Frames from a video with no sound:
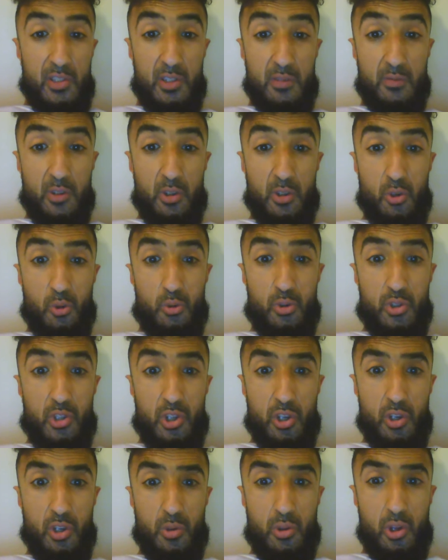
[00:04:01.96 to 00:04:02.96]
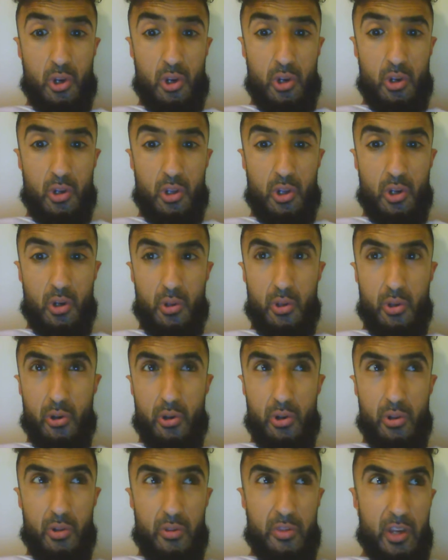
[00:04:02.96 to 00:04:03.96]
of a loser you look.
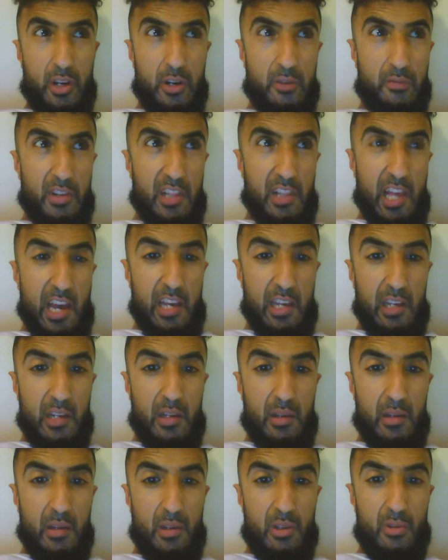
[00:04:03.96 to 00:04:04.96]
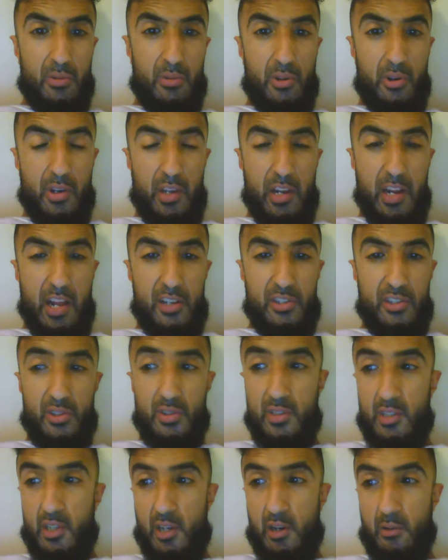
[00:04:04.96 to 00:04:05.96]
Think of it like you're looking at
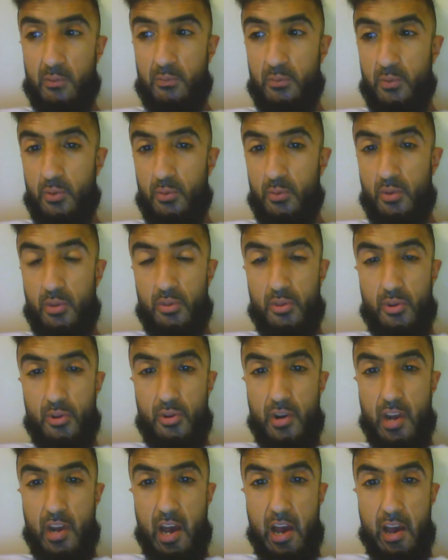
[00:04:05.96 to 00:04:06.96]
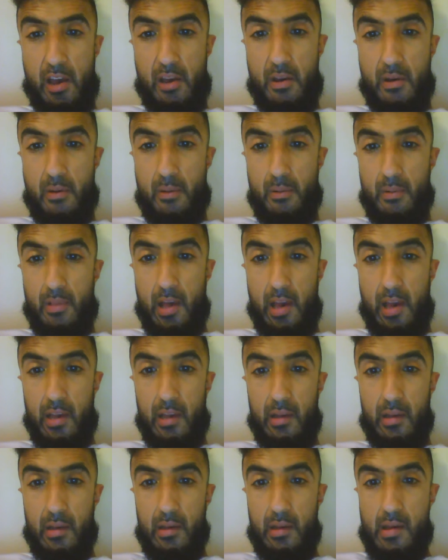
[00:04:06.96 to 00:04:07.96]
yourself through the third eye, like
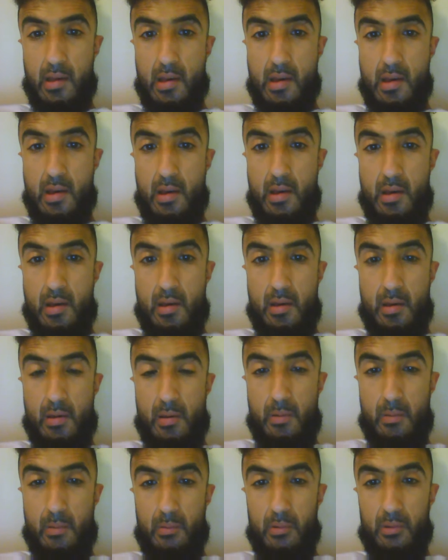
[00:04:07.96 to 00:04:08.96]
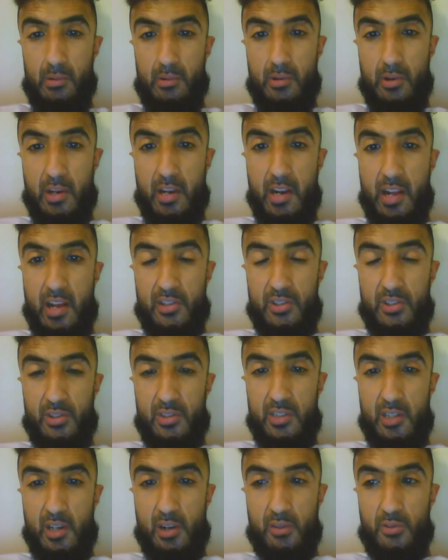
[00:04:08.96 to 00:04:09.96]
looking at
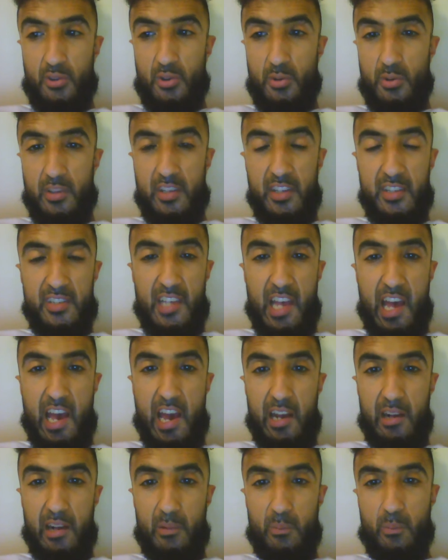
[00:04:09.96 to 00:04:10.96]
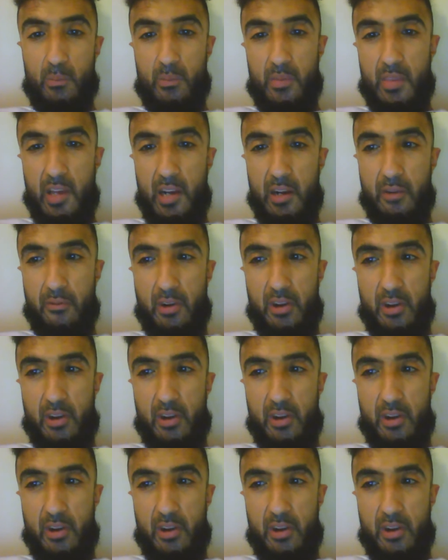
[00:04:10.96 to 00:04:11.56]
yourself doing this act. Think of how